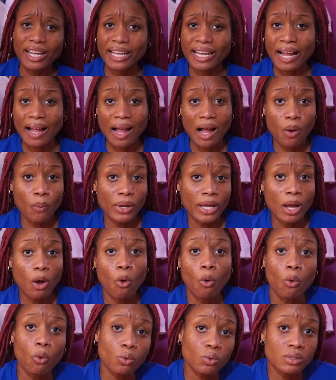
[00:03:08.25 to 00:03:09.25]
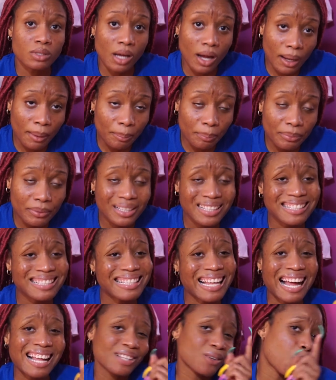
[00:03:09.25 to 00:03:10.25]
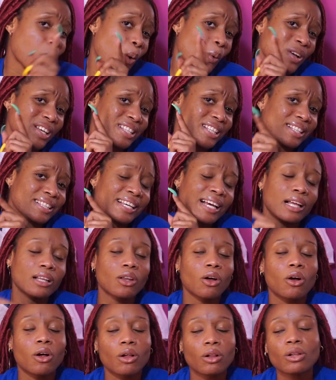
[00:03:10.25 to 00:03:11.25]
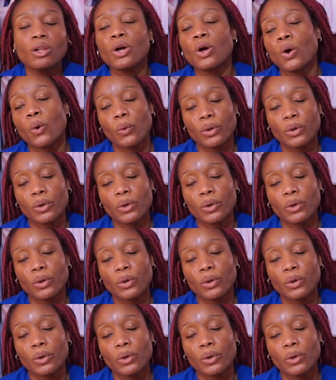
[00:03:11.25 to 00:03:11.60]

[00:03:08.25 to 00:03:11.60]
it how it holds up, because that's always the tell-all